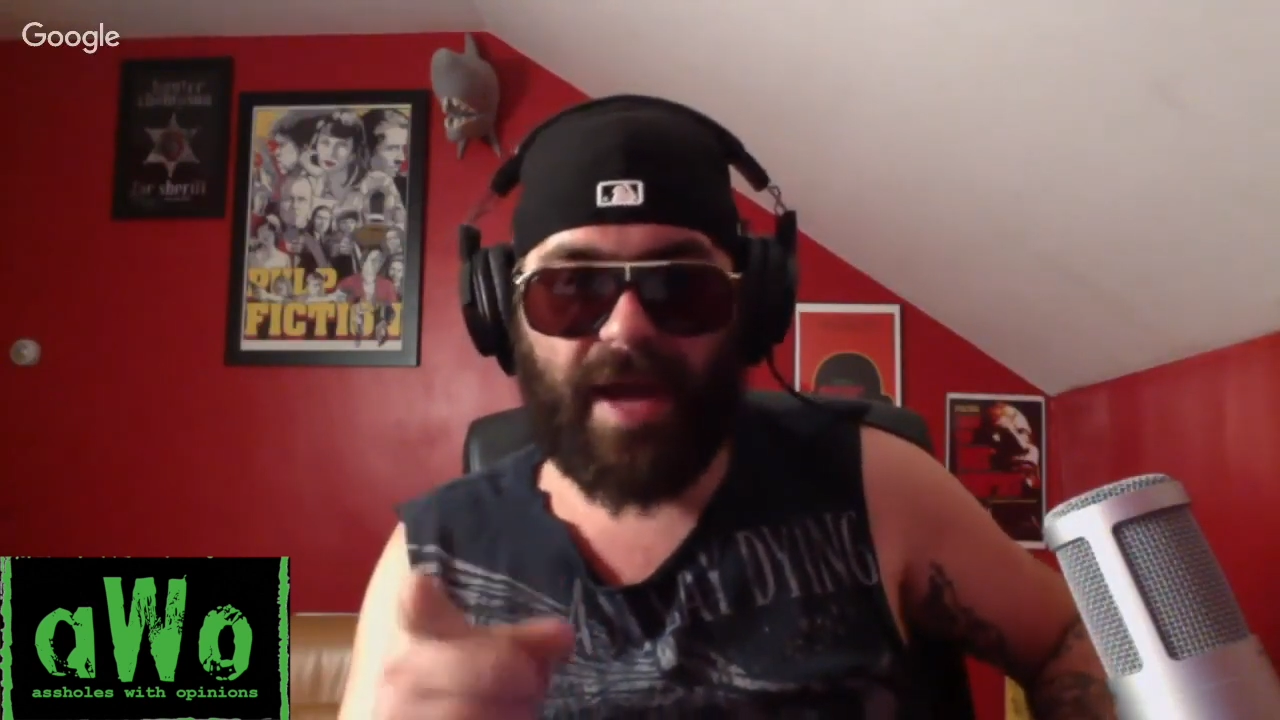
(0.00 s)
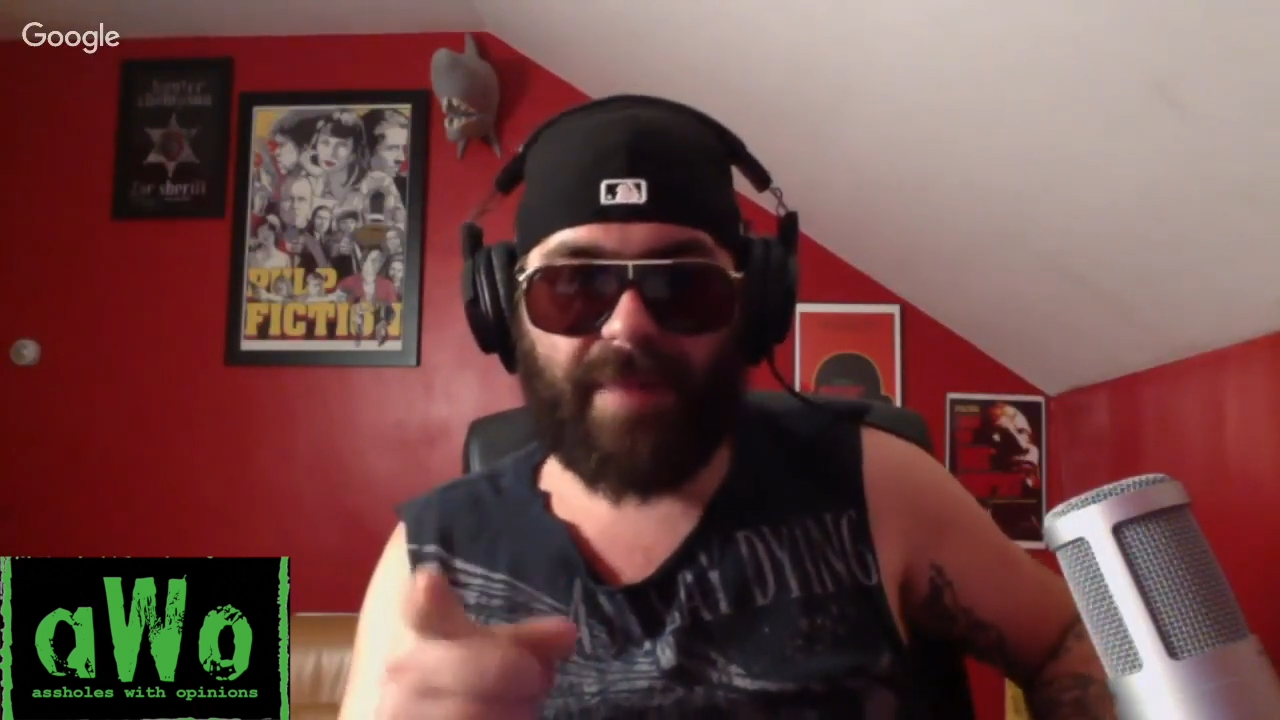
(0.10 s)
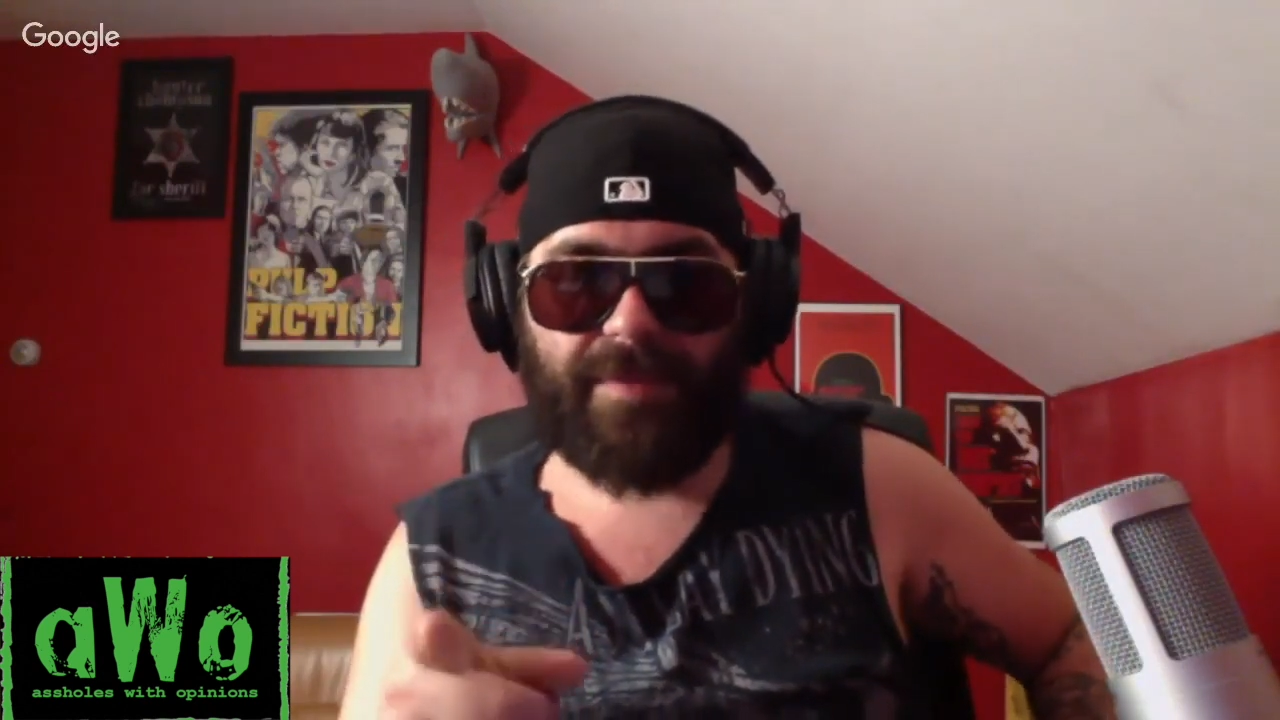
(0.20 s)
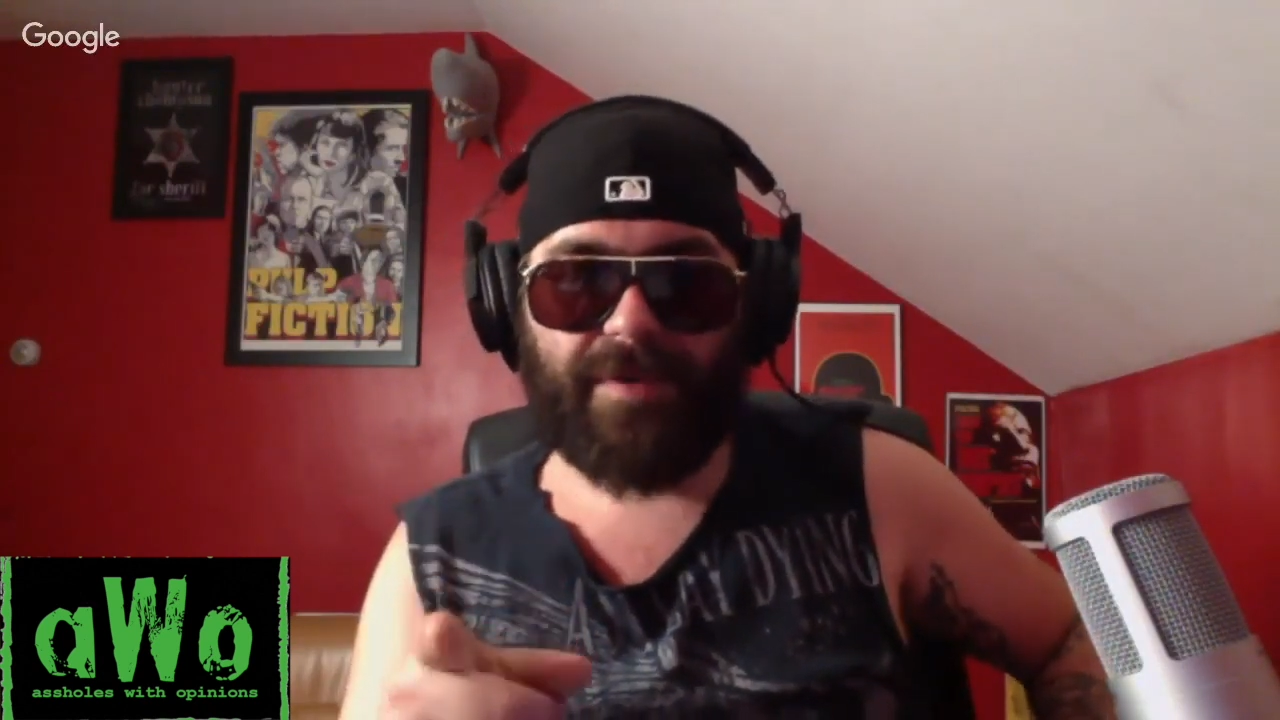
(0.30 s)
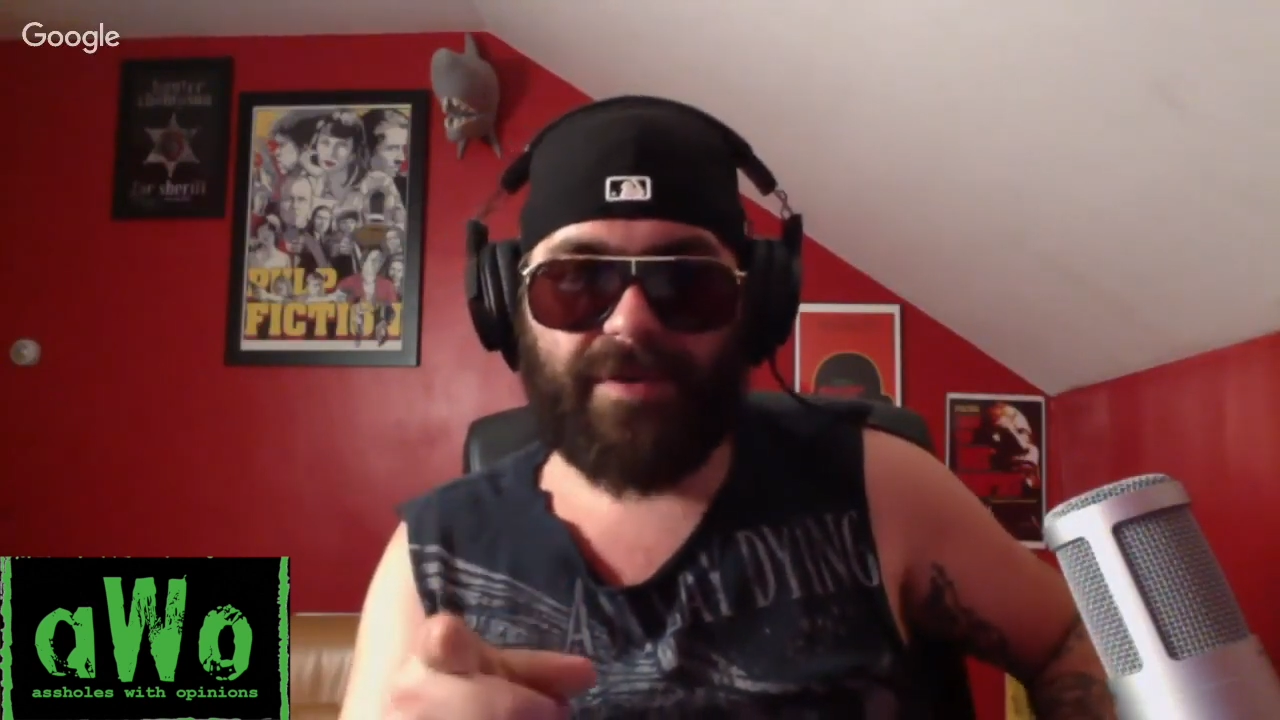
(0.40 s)

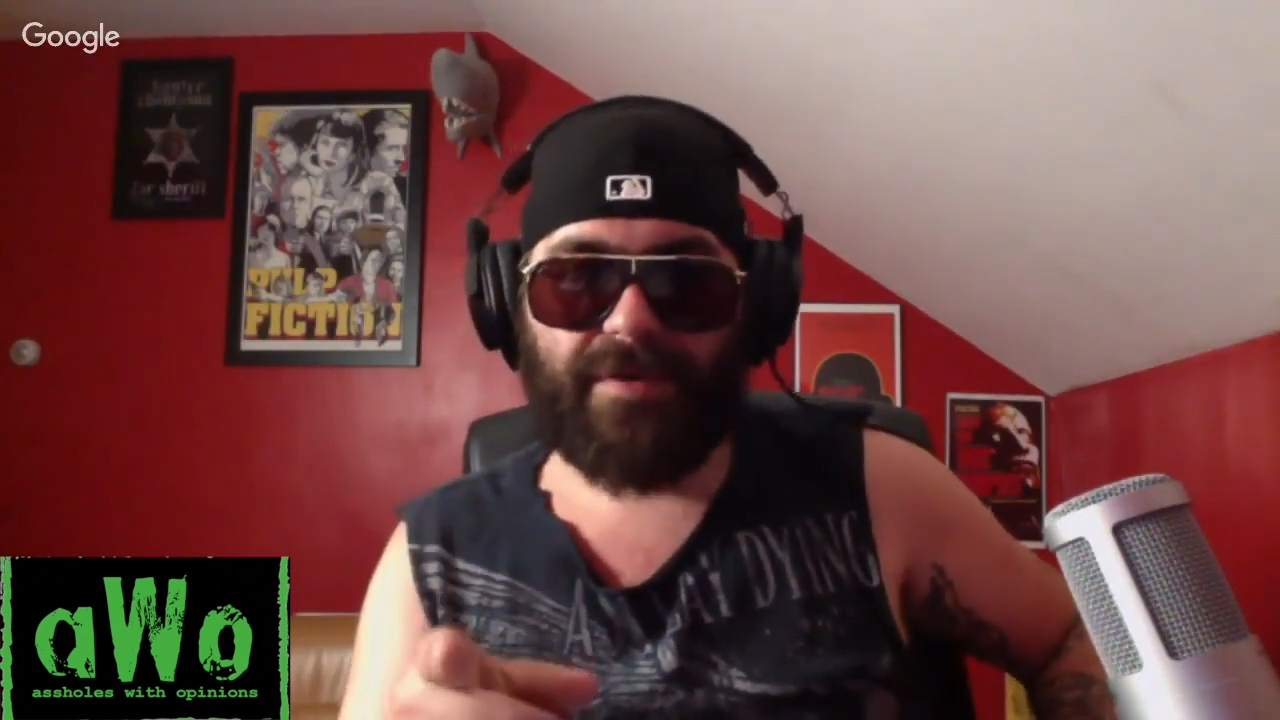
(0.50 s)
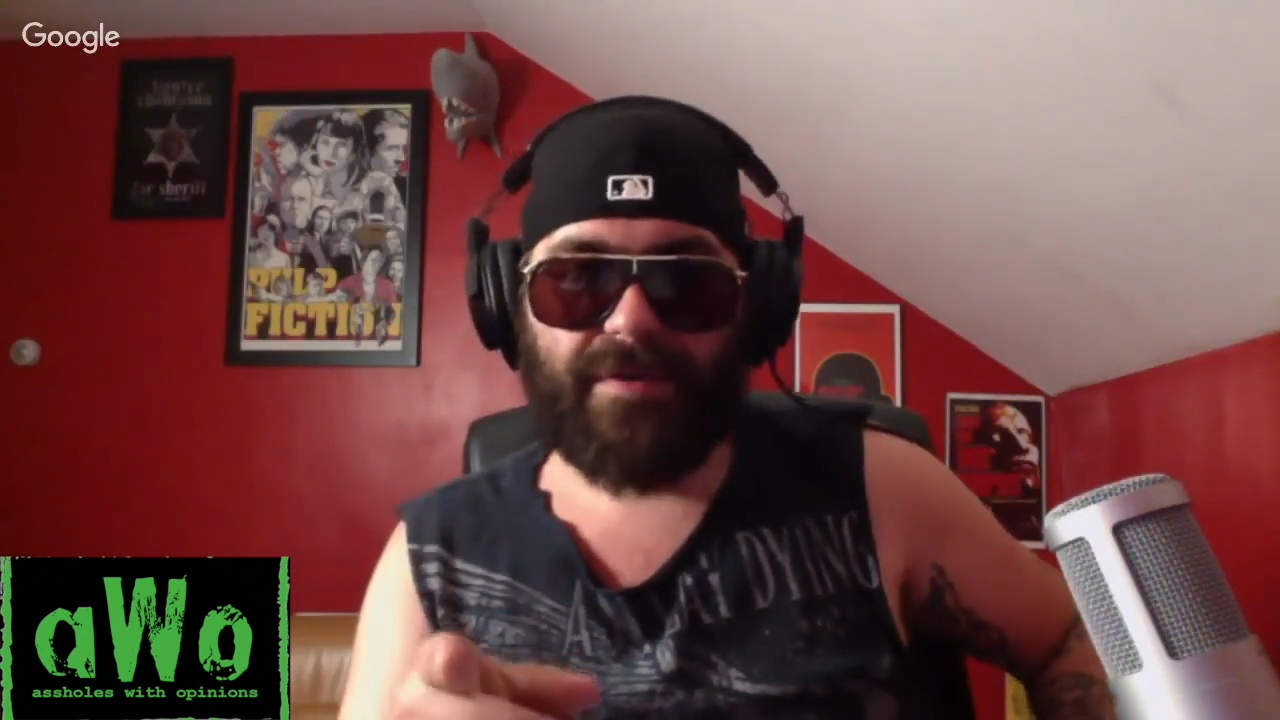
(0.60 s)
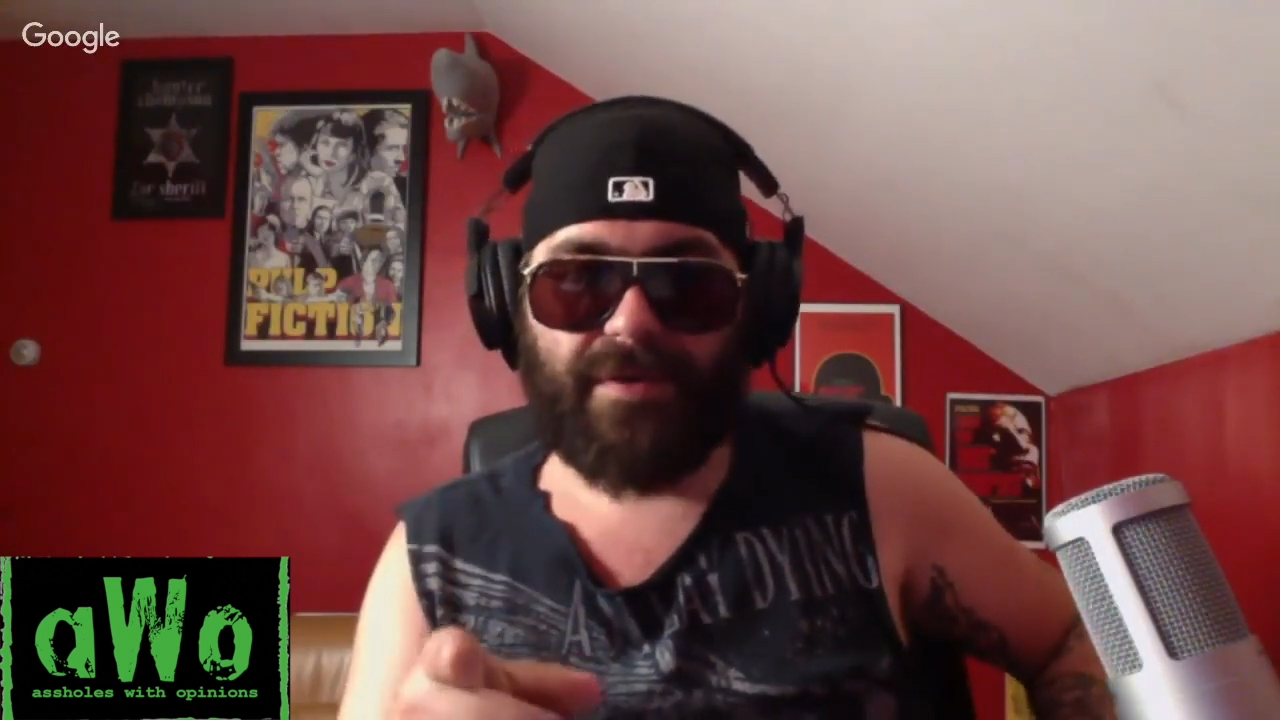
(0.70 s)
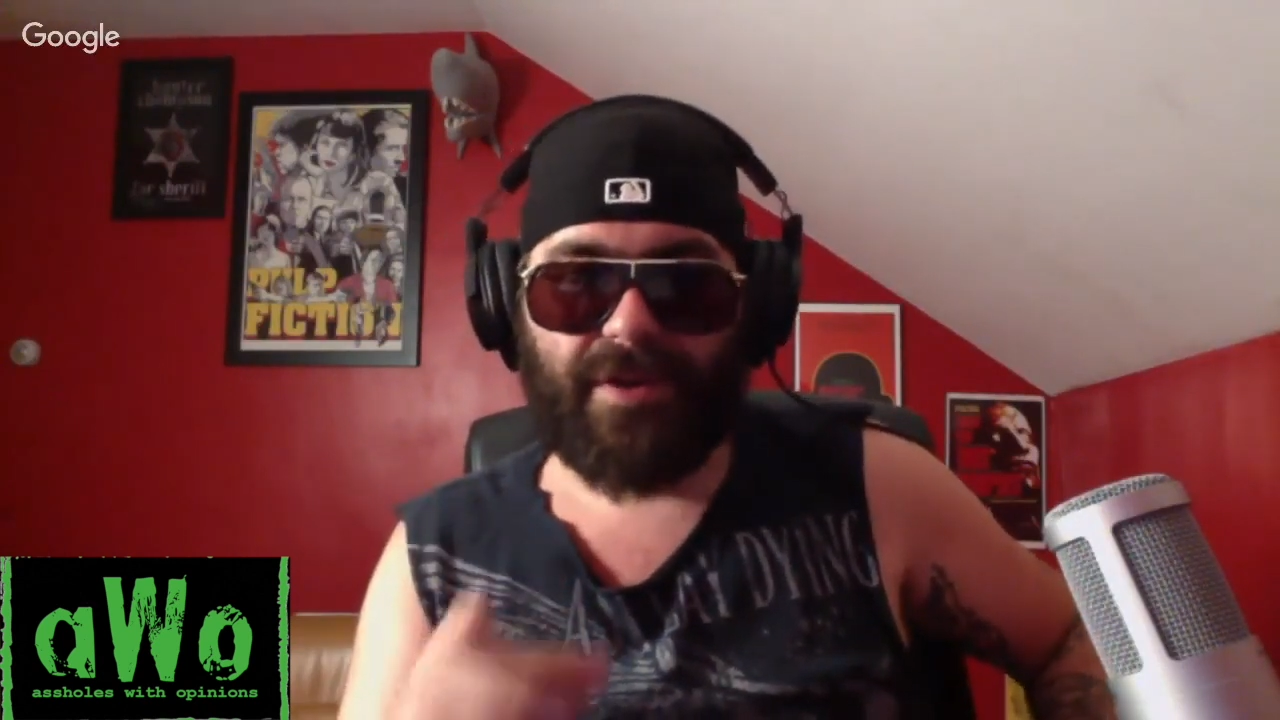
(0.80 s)
Apter,